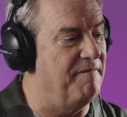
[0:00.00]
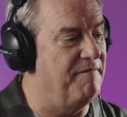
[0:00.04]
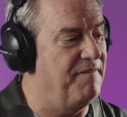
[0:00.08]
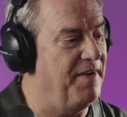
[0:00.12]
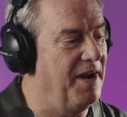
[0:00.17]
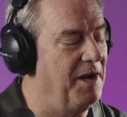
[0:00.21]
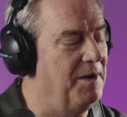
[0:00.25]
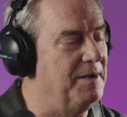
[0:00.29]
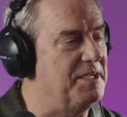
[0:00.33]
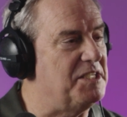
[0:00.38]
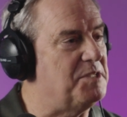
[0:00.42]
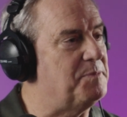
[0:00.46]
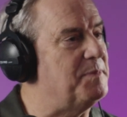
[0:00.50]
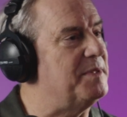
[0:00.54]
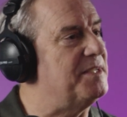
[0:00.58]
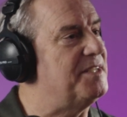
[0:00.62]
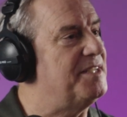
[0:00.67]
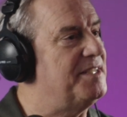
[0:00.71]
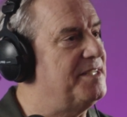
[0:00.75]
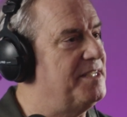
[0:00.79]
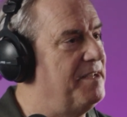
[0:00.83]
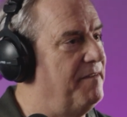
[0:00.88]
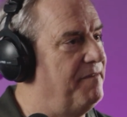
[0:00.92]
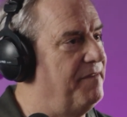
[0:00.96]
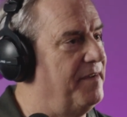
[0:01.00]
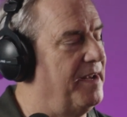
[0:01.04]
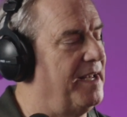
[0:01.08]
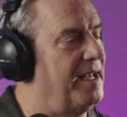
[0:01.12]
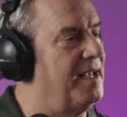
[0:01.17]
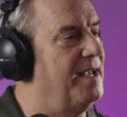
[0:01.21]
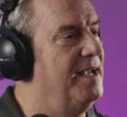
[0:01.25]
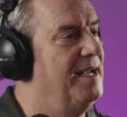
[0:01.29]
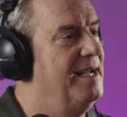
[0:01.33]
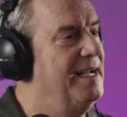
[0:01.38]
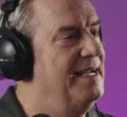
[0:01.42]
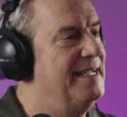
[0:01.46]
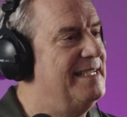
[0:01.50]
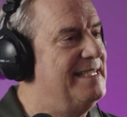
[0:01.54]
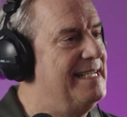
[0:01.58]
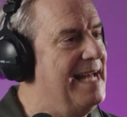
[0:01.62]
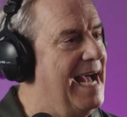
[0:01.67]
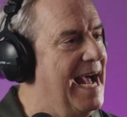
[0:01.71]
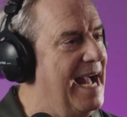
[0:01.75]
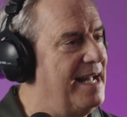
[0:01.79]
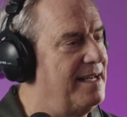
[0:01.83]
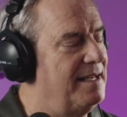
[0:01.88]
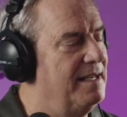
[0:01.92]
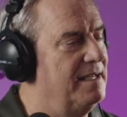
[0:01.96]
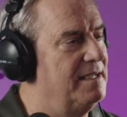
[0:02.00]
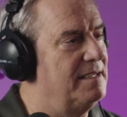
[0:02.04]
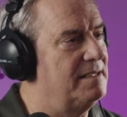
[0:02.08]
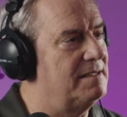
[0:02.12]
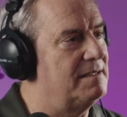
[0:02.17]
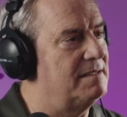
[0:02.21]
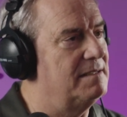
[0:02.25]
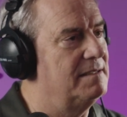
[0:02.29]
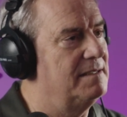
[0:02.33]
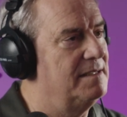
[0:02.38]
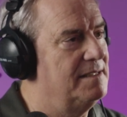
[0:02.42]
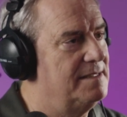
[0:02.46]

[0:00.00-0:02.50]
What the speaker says: very specific tactics,